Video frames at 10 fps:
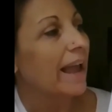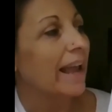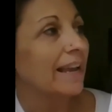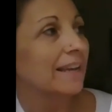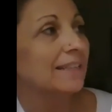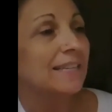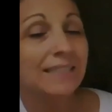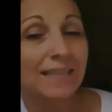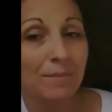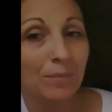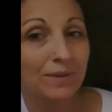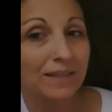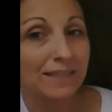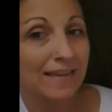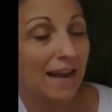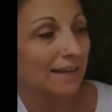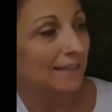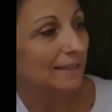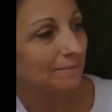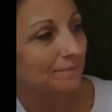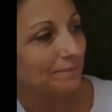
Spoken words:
and he sampled the snacks.